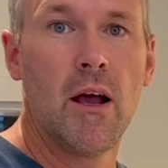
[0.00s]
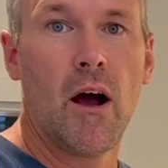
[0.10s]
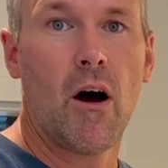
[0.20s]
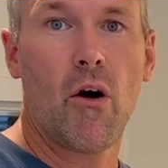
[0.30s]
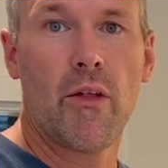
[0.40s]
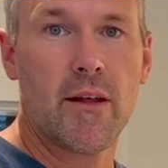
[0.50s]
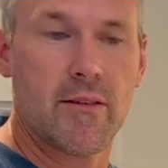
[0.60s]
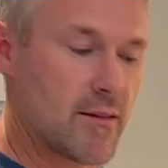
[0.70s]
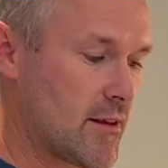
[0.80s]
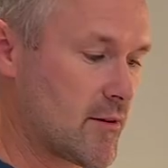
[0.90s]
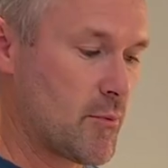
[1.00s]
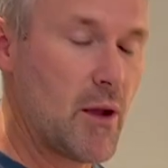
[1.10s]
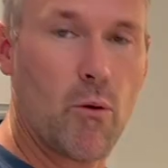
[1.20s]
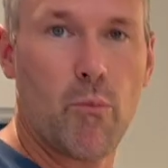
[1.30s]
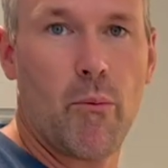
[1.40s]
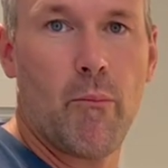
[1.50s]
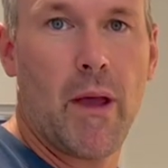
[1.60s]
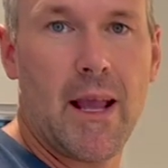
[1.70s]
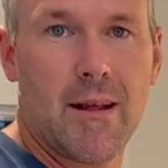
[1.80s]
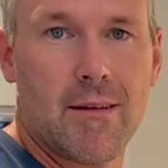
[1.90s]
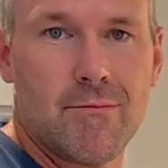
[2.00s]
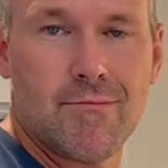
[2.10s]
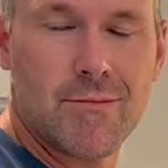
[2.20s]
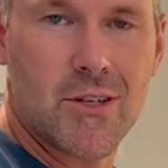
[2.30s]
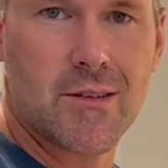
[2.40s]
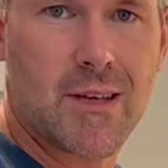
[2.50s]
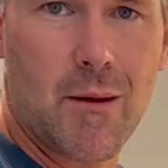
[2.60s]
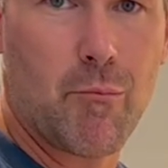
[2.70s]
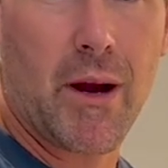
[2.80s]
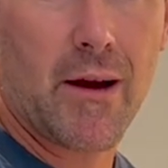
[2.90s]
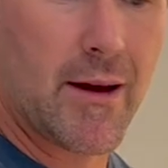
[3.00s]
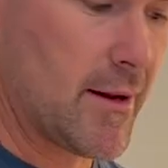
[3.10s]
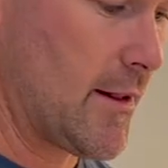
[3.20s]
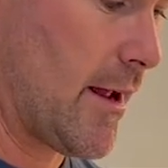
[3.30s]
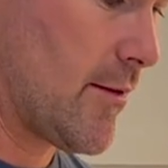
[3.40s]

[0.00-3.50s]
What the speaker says: all that, this meat may just get buried in that.